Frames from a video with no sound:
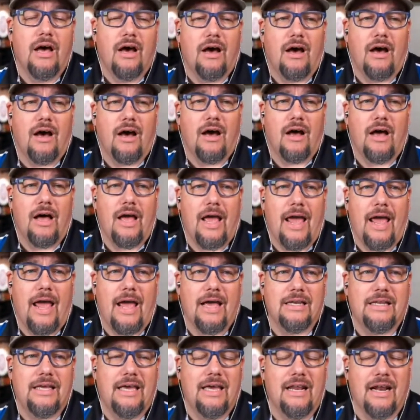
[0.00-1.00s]

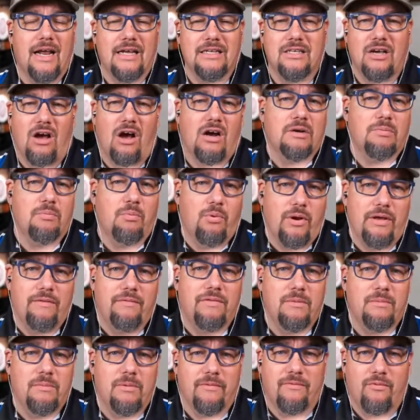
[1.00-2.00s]
And he and I talked
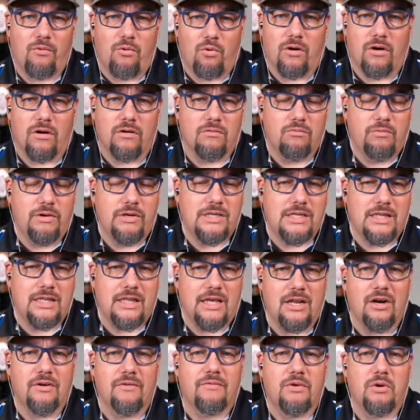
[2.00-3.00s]
briefly before we did
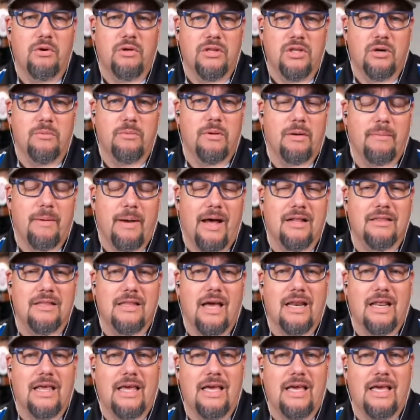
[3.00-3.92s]
the interview a little bit about that.